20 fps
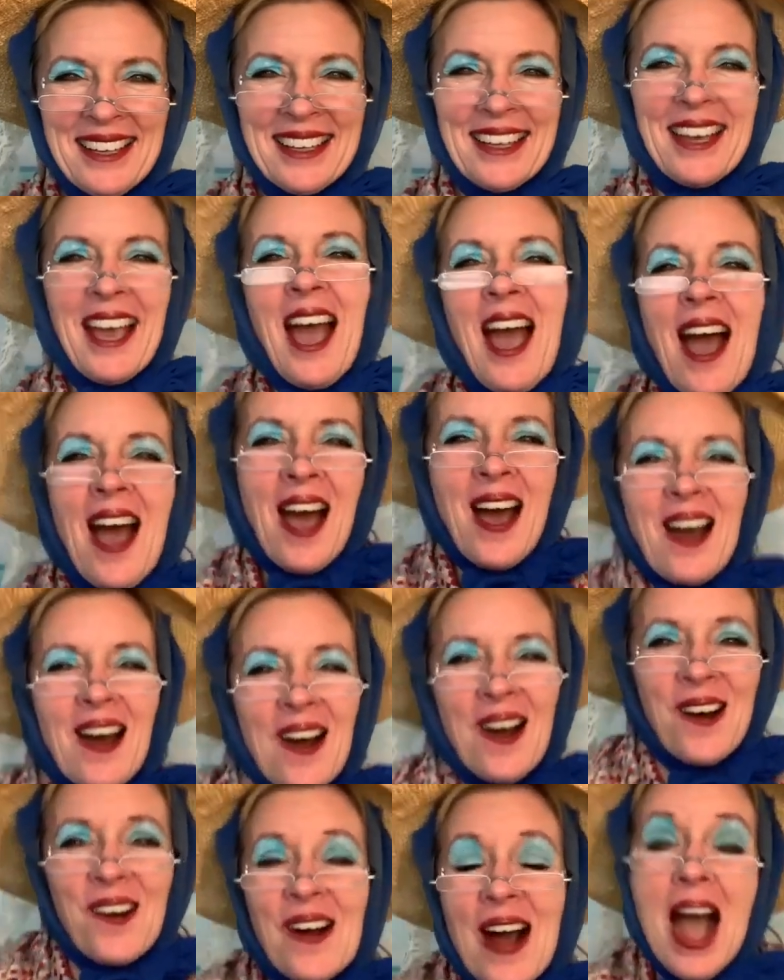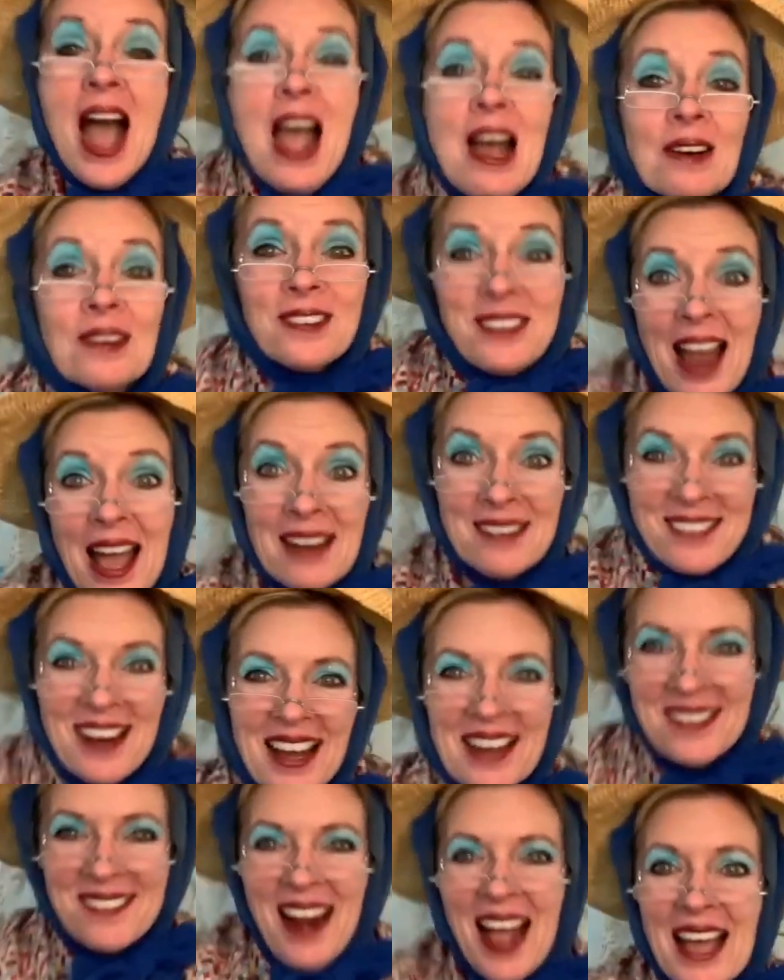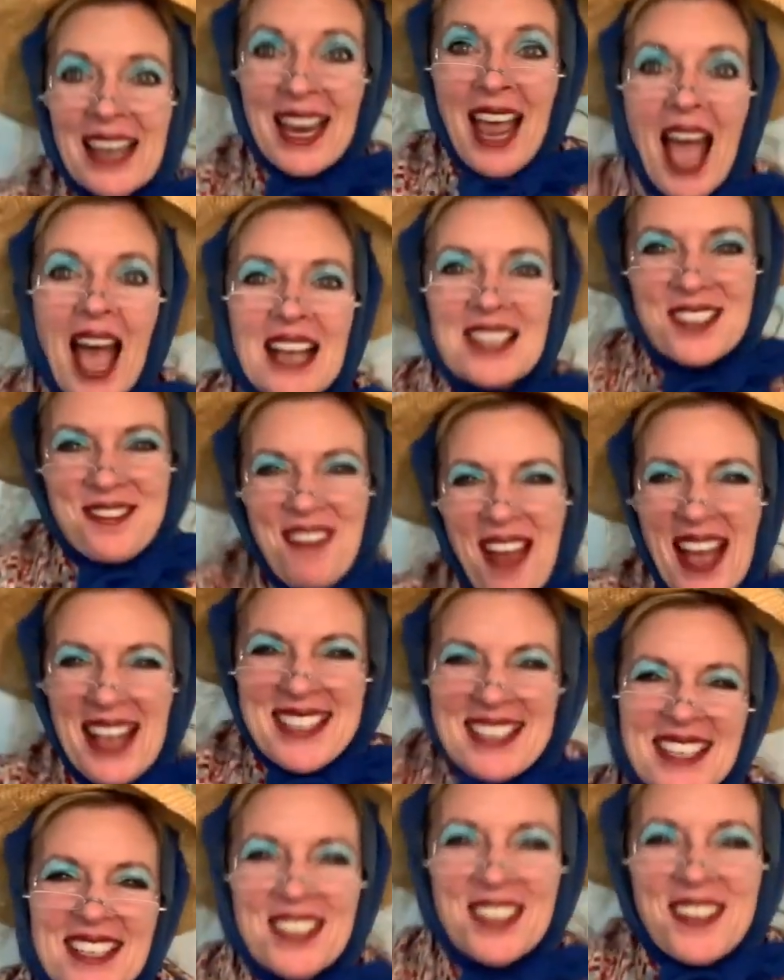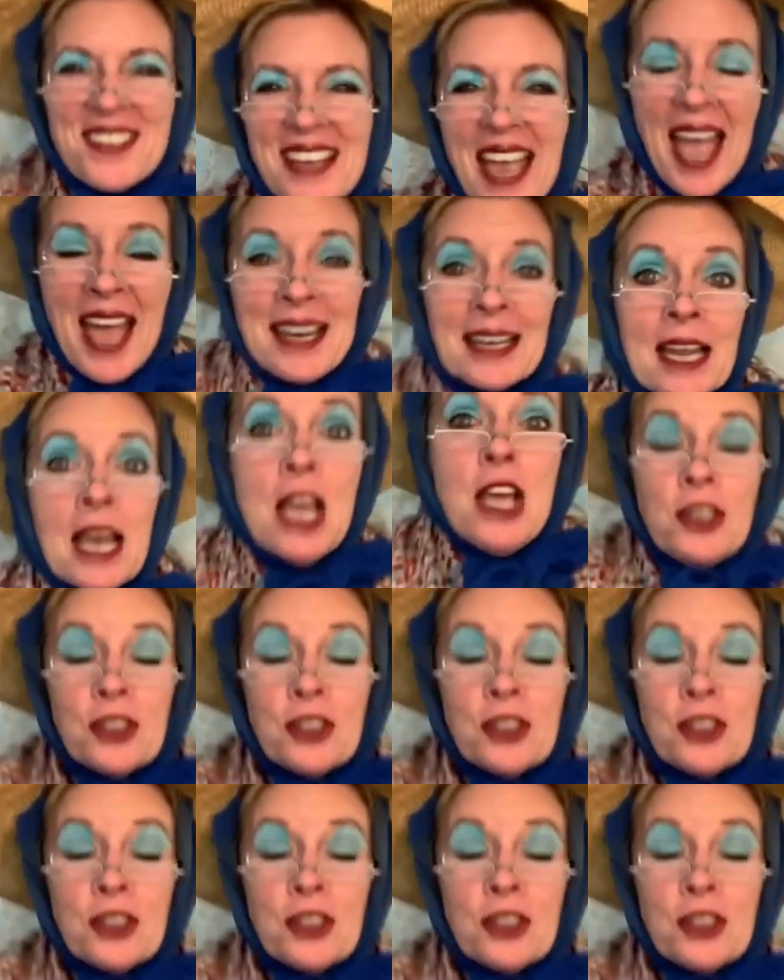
go! Run, run, run as fast as you can.